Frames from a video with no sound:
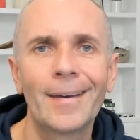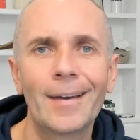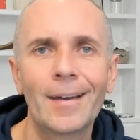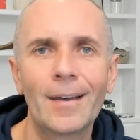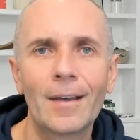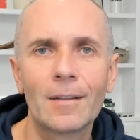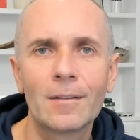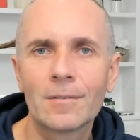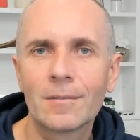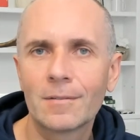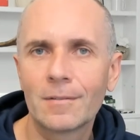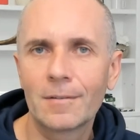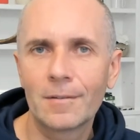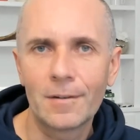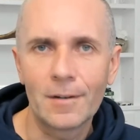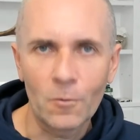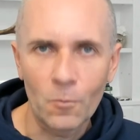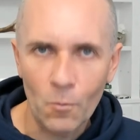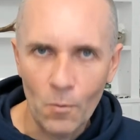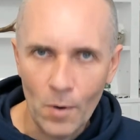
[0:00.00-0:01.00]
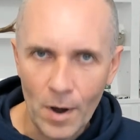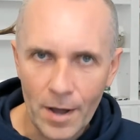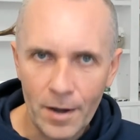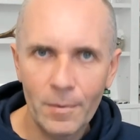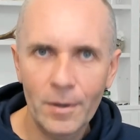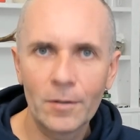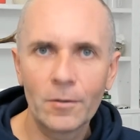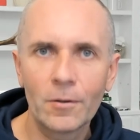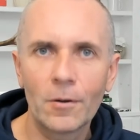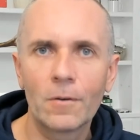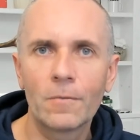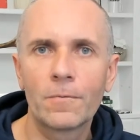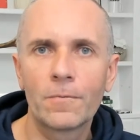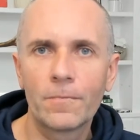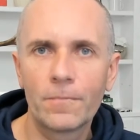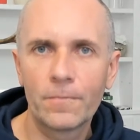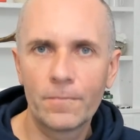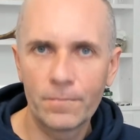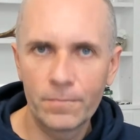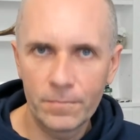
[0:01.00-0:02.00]
It's the requirement
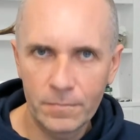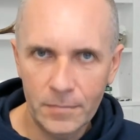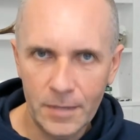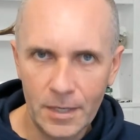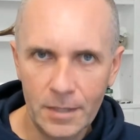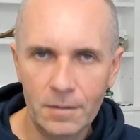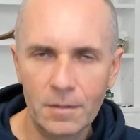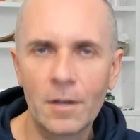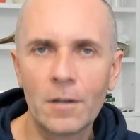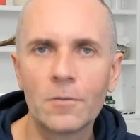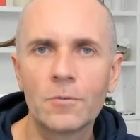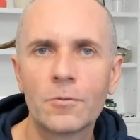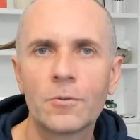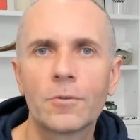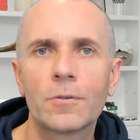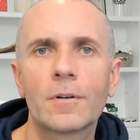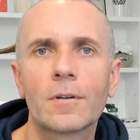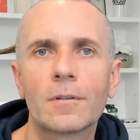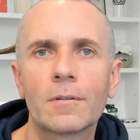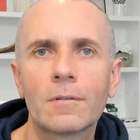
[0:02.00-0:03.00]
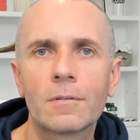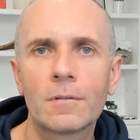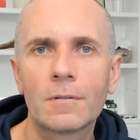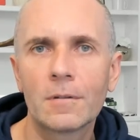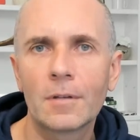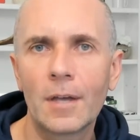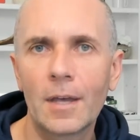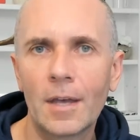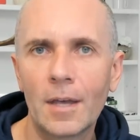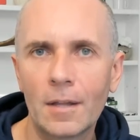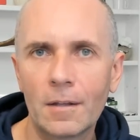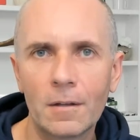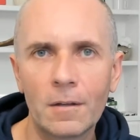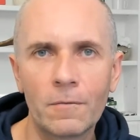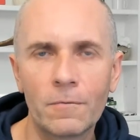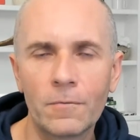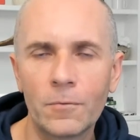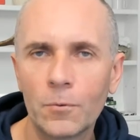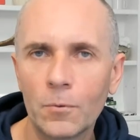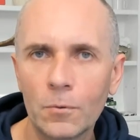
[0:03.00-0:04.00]
of that insurance. And
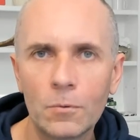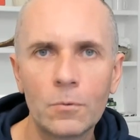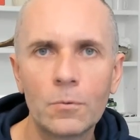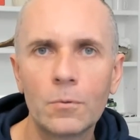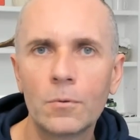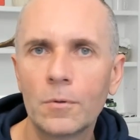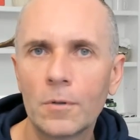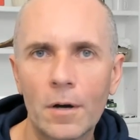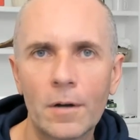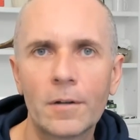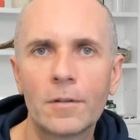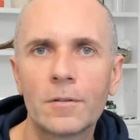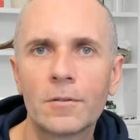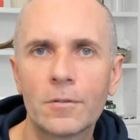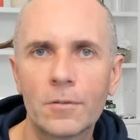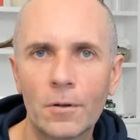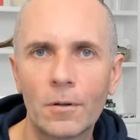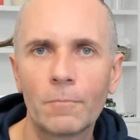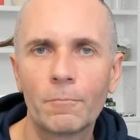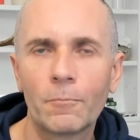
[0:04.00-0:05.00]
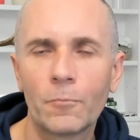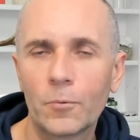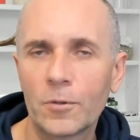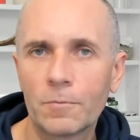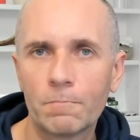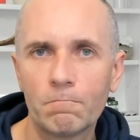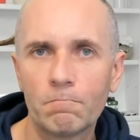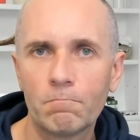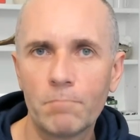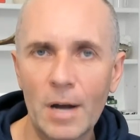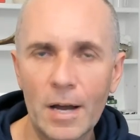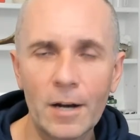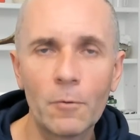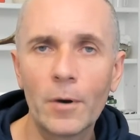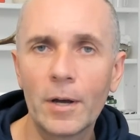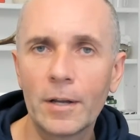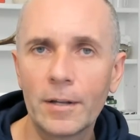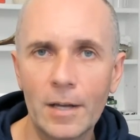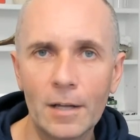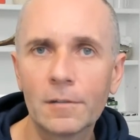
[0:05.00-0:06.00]
if you do not install, which, by the
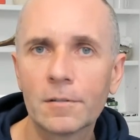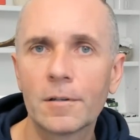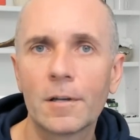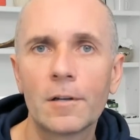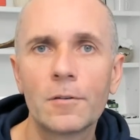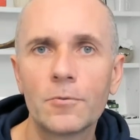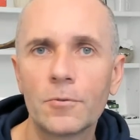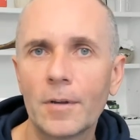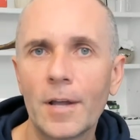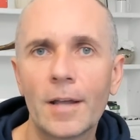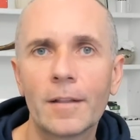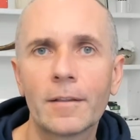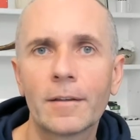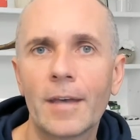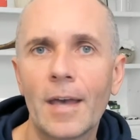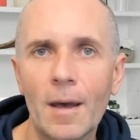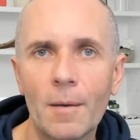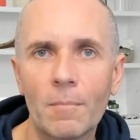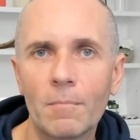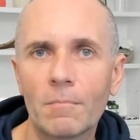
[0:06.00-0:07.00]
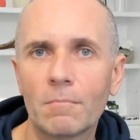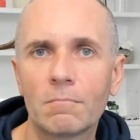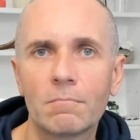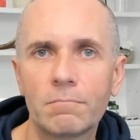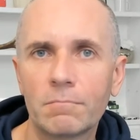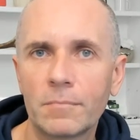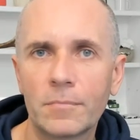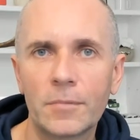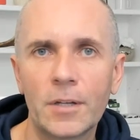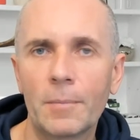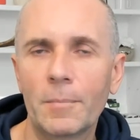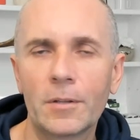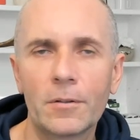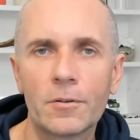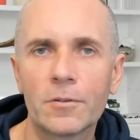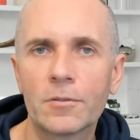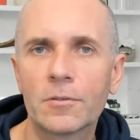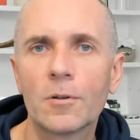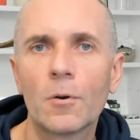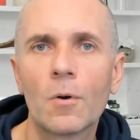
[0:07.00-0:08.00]
way, they'll send you that cam. I mean,
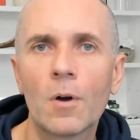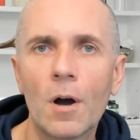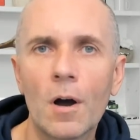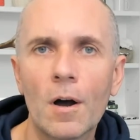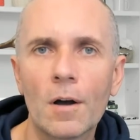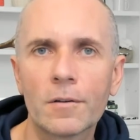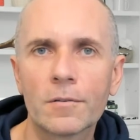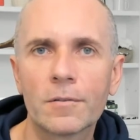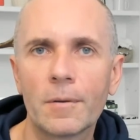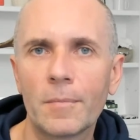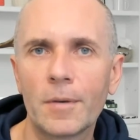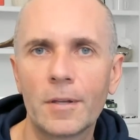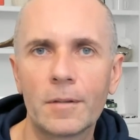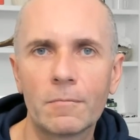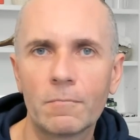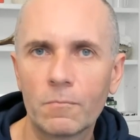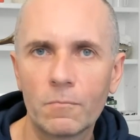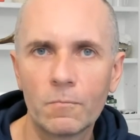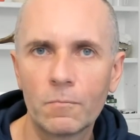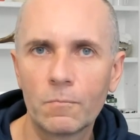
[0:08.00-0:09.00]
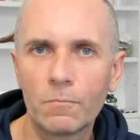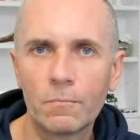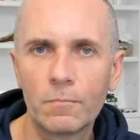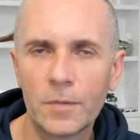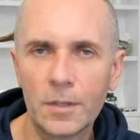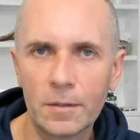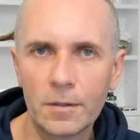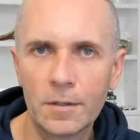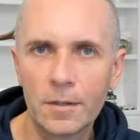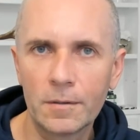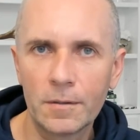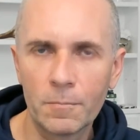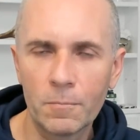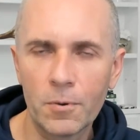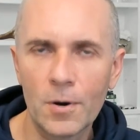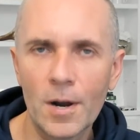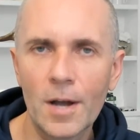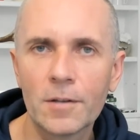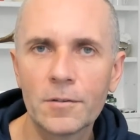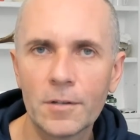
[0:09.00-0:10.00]
there is no cost. I mean, the
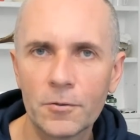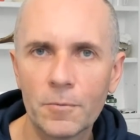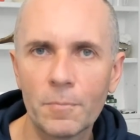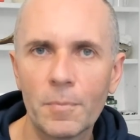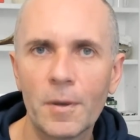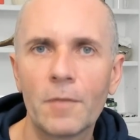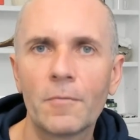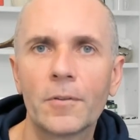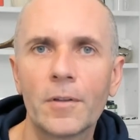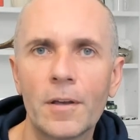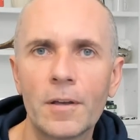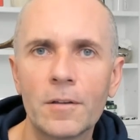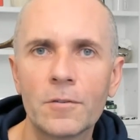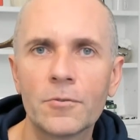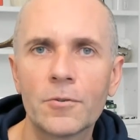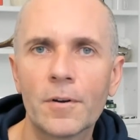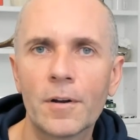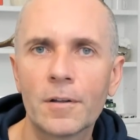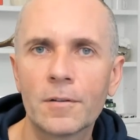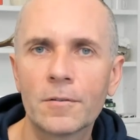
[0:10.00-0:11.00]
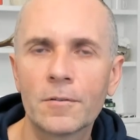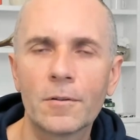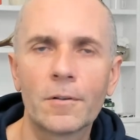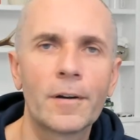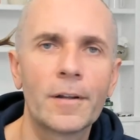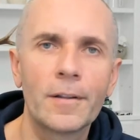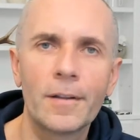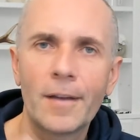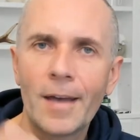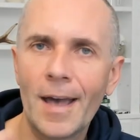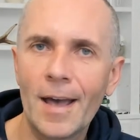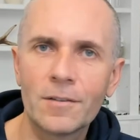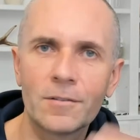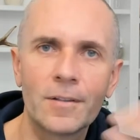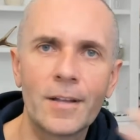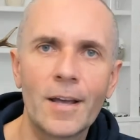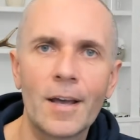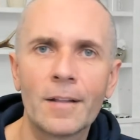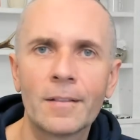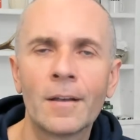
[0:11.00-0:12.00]
price that you pay for the insurance already has
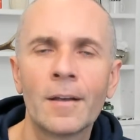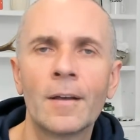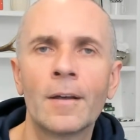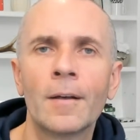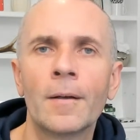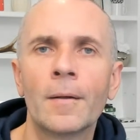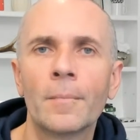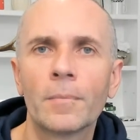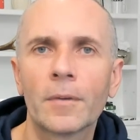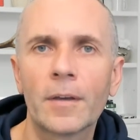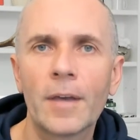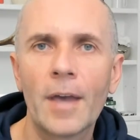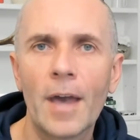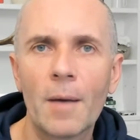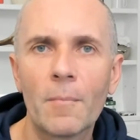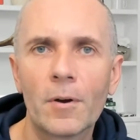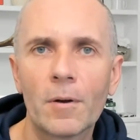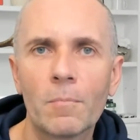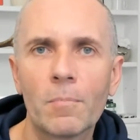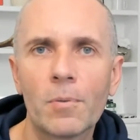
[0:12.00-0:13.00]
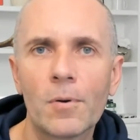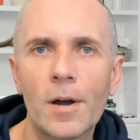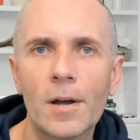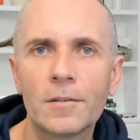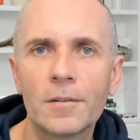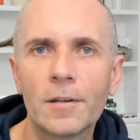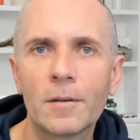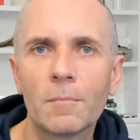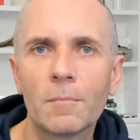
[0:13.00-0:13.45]
that camera pricing